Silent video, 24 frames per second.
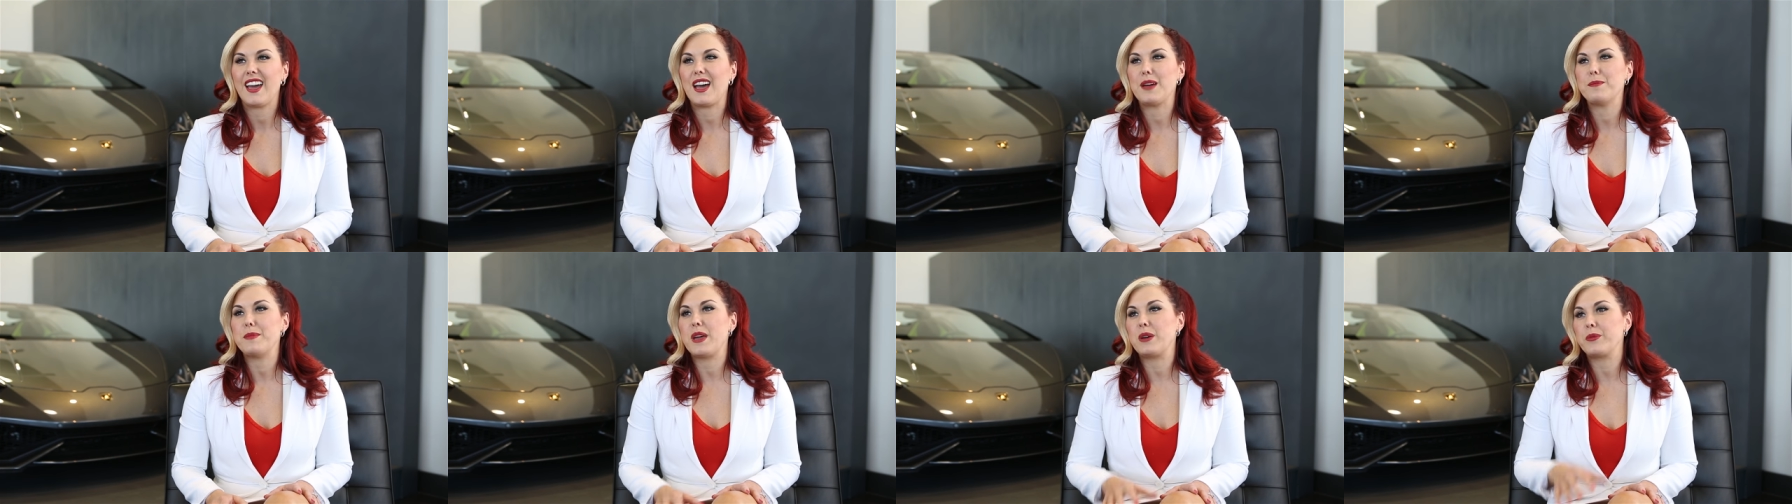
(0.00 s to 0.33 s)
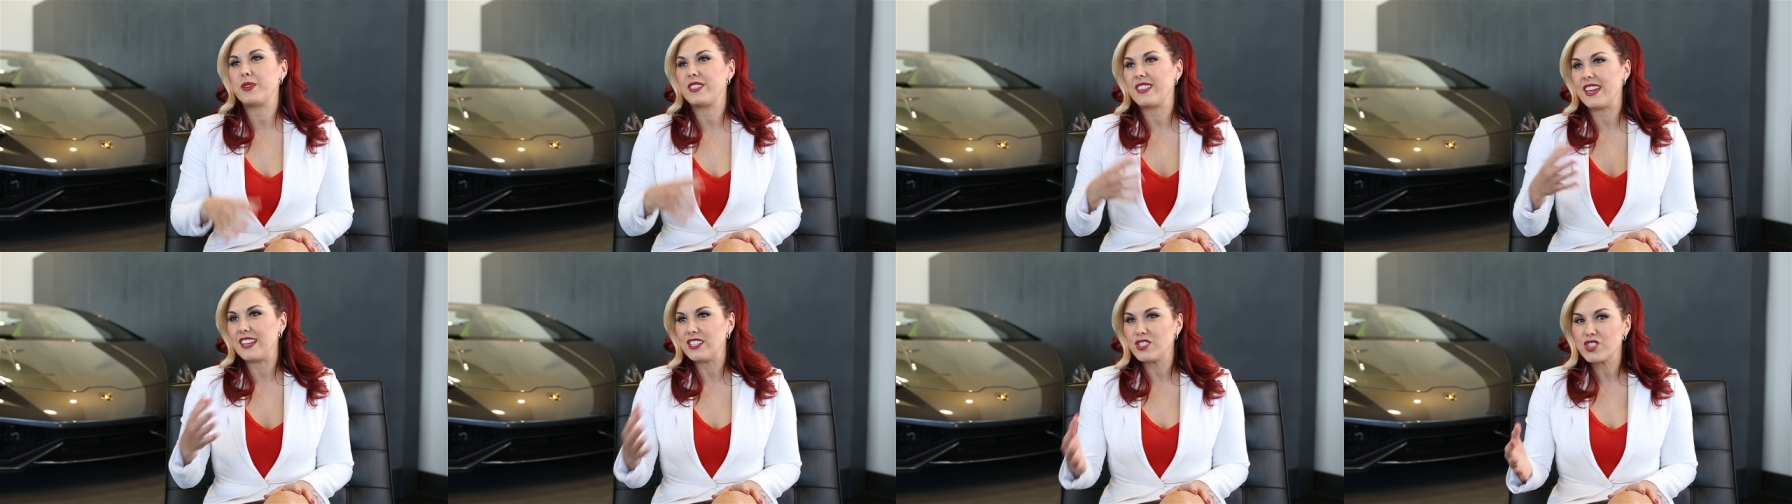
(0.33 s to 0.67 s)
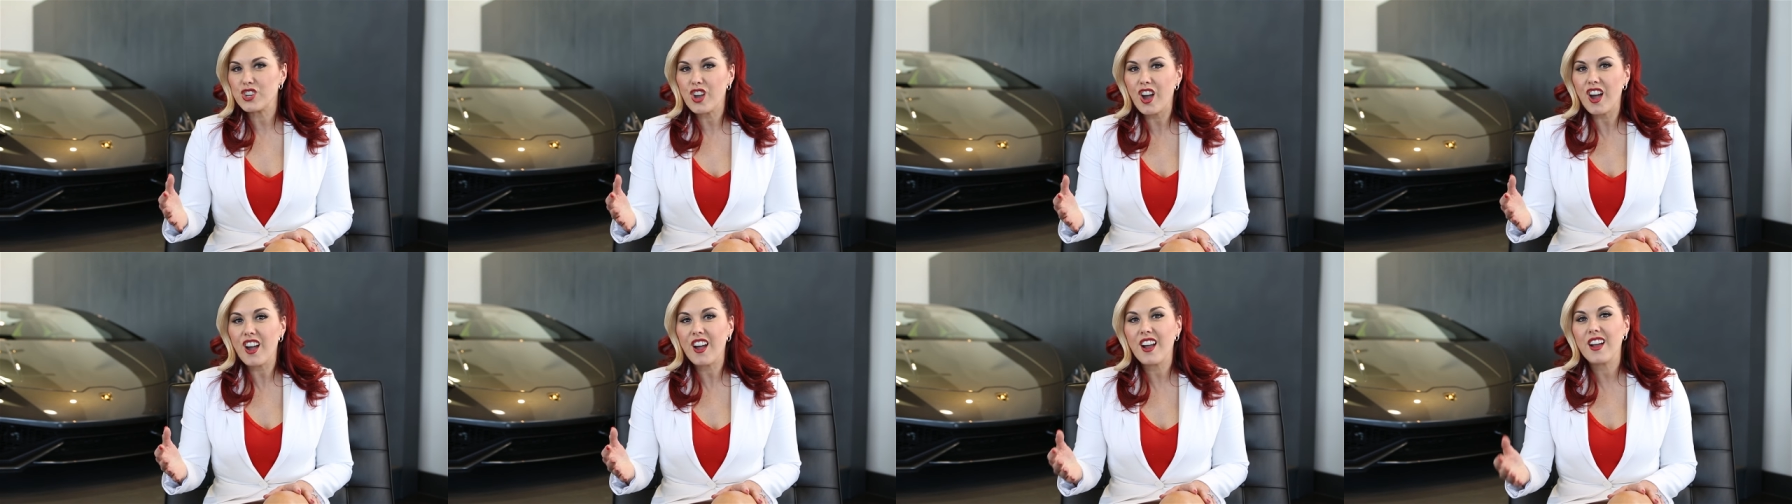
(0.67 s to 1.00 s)
I met with
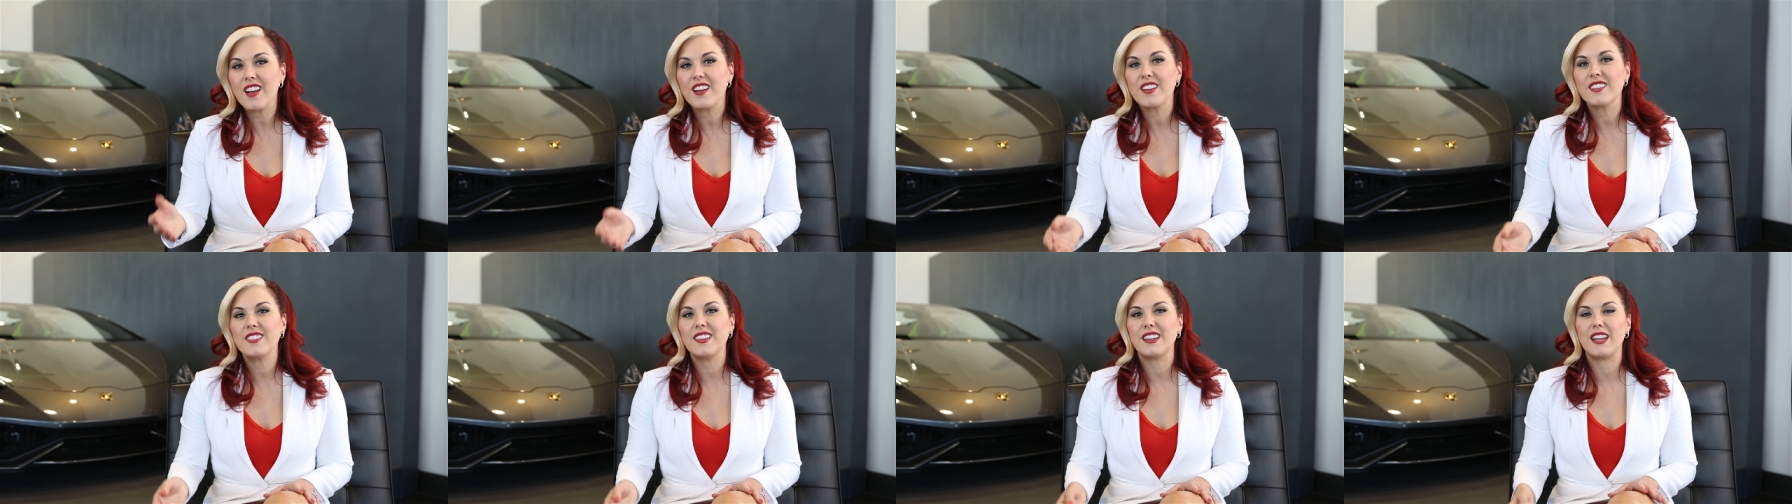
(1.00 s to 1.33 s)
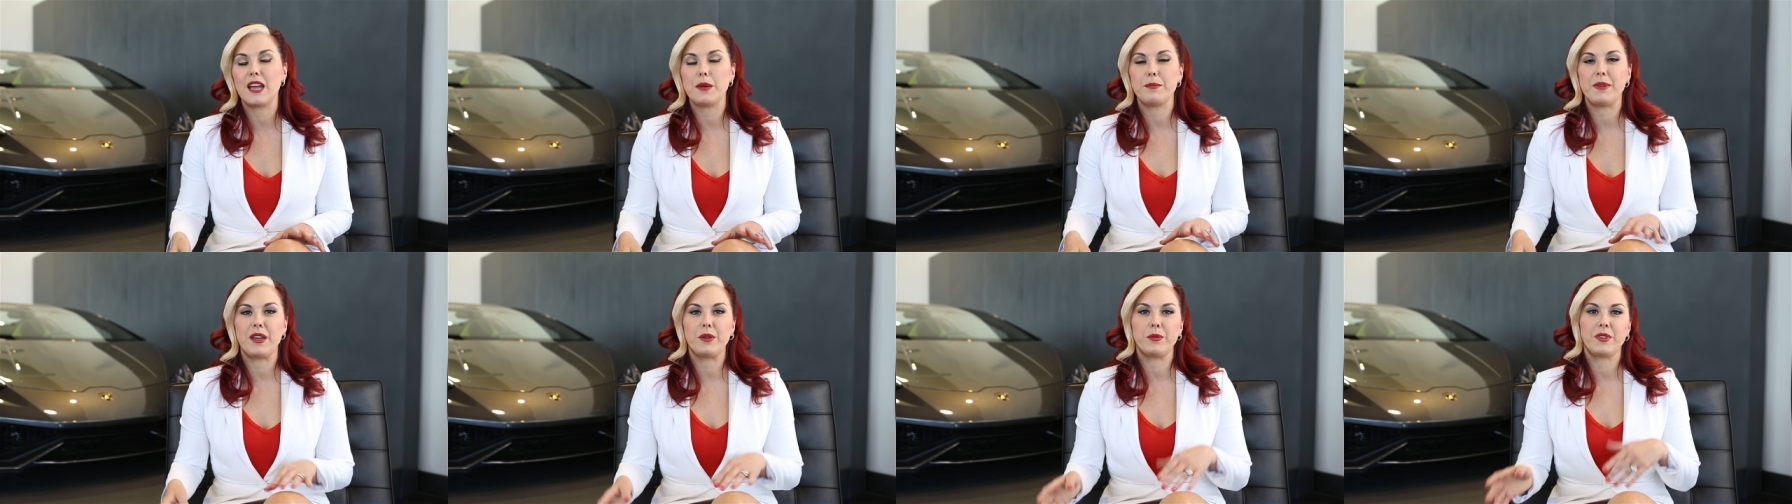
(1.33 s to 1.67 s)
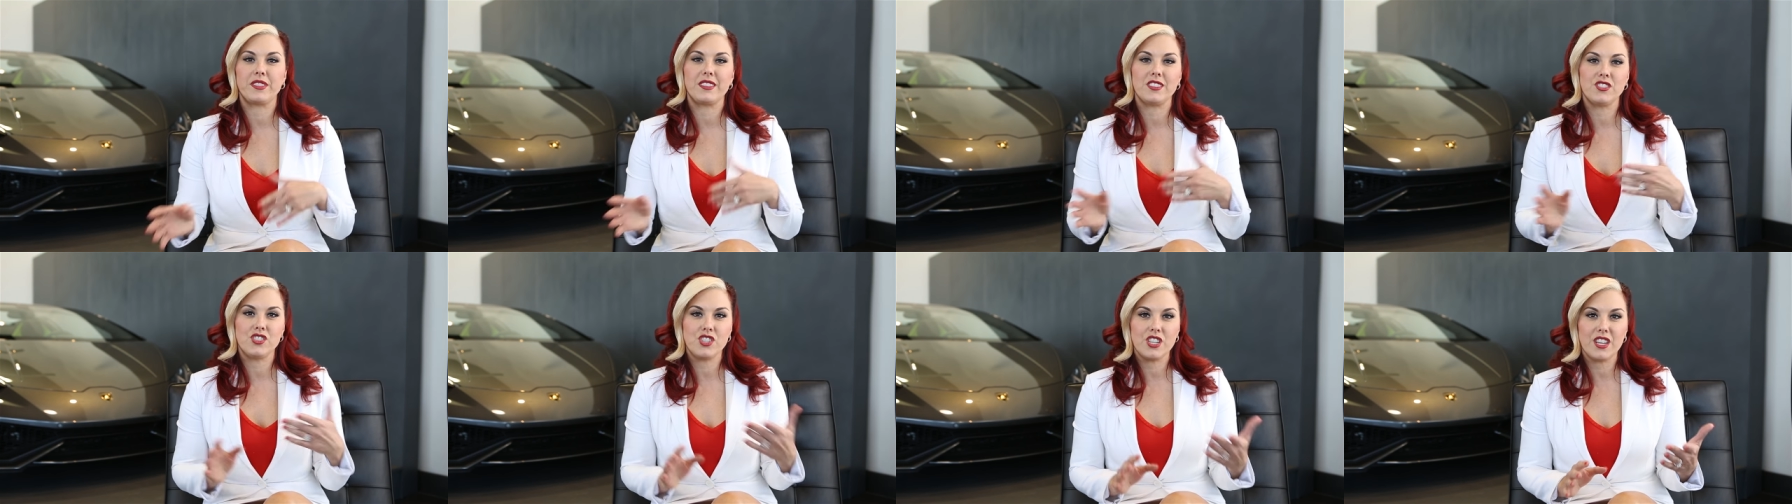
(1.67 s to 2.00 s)
HR, then I met
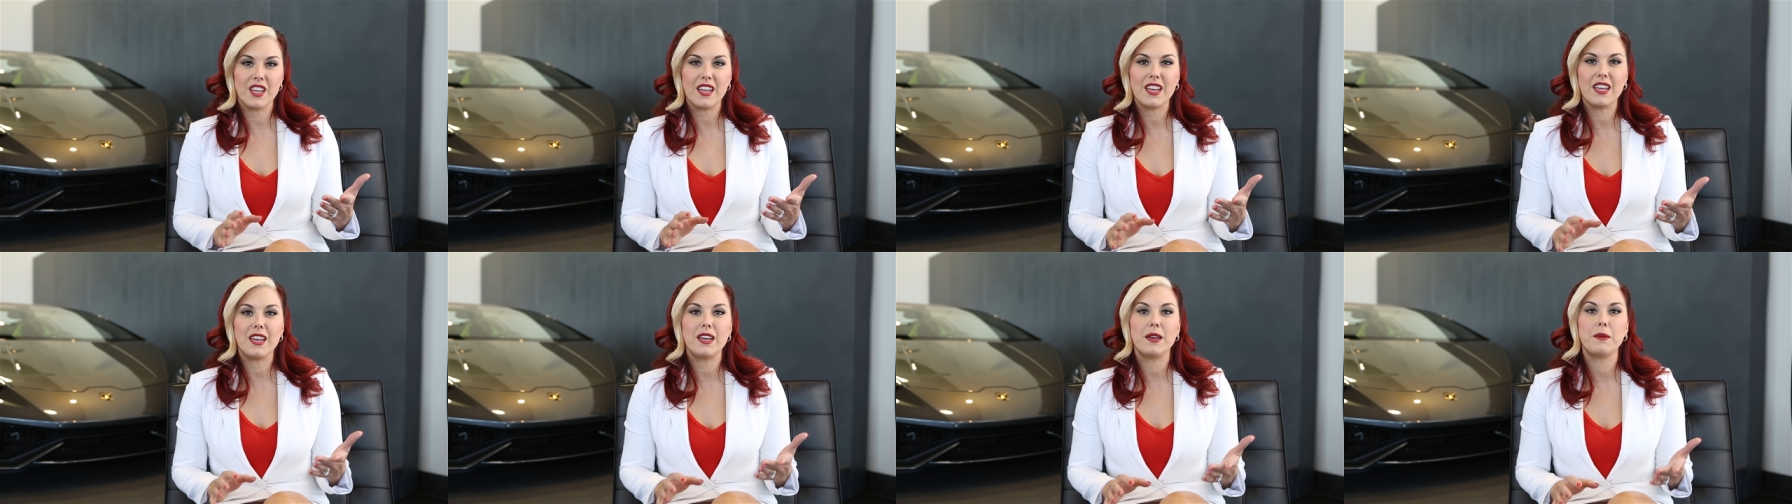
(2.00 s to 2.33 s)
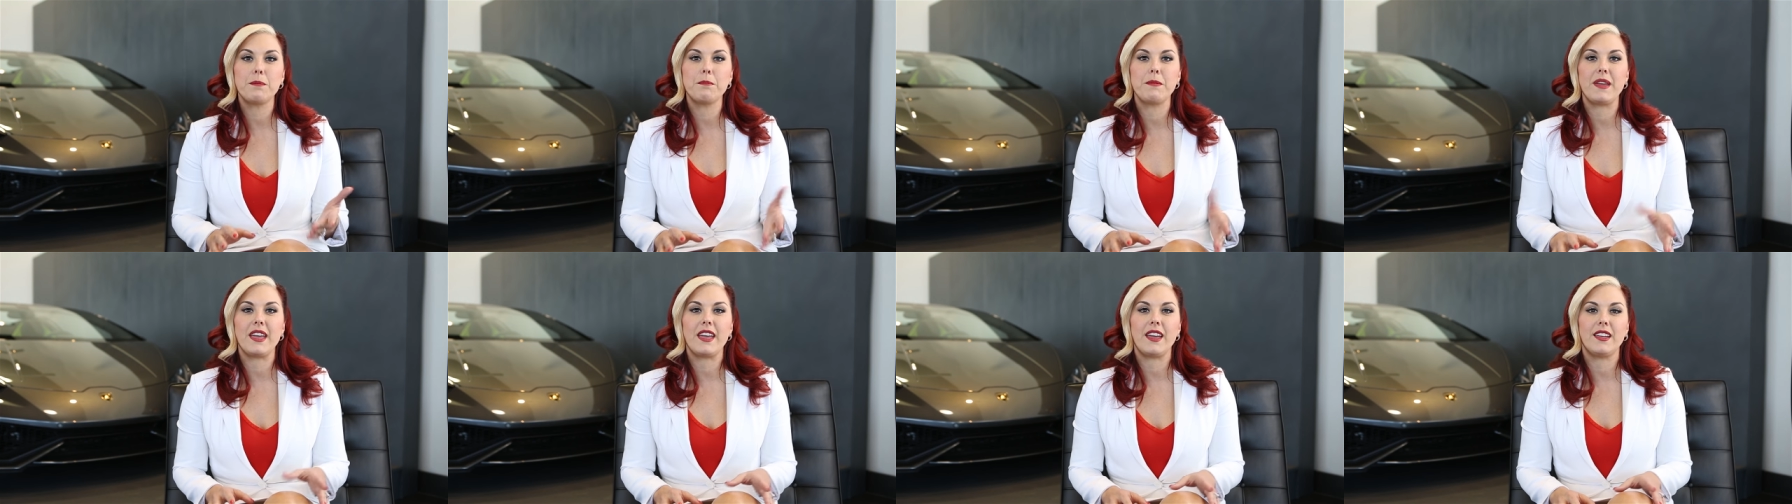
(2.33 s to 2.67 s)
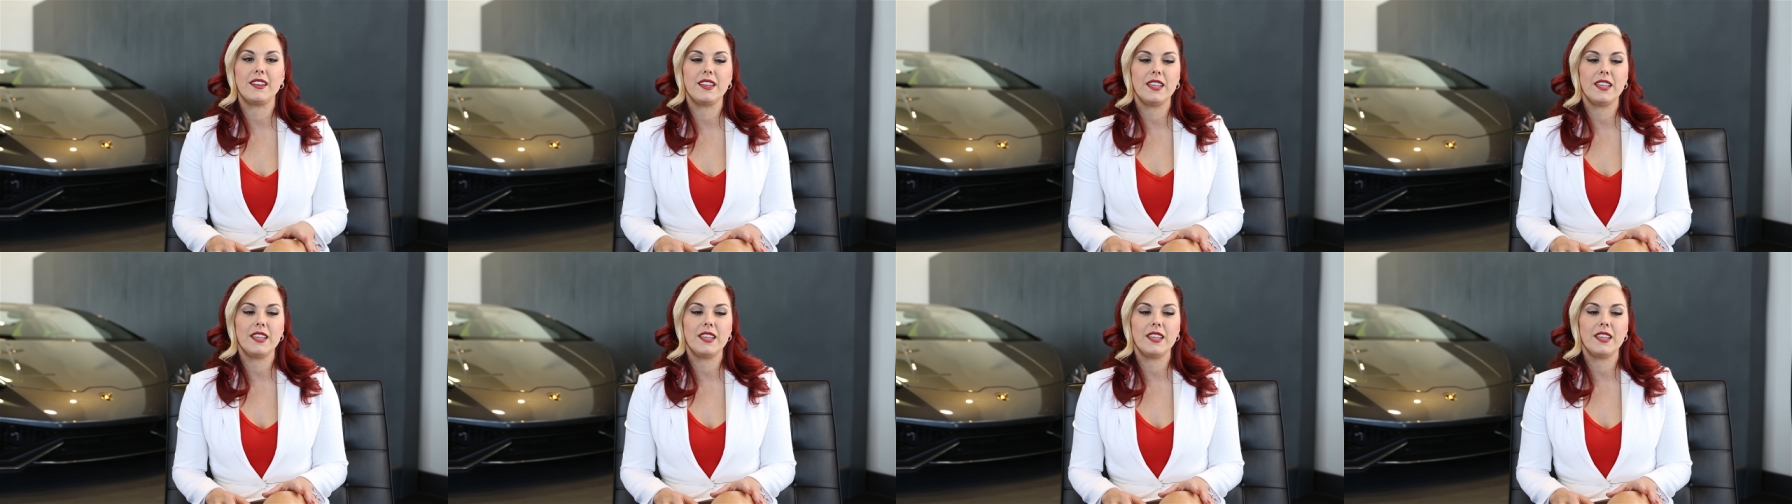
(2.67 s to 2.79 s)
with the GM,